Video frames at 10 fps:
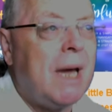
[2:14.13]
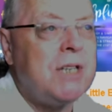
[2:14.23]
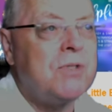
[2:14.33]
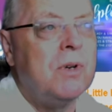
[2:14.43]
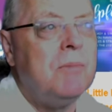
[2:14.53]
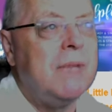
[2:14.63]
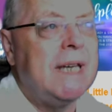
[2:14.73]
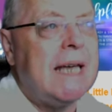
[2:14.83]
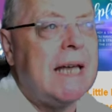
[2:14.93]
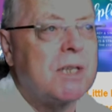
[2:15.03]
page from
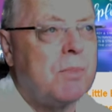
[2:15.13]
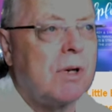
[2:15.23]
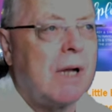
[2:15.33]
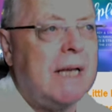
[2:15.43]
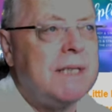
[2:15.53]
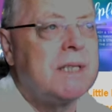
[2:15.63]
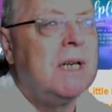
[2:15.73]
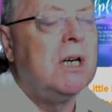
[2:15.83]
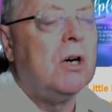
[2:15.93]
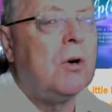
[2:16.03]
the Endless Bookcase
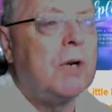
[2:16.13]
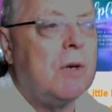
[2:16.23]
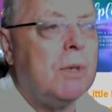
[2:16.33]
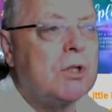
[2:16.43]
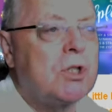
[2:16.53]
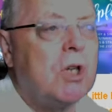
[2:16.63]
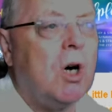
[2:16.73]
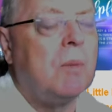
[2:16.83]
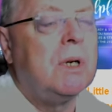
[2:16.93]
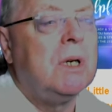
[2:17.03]
audiobook shop.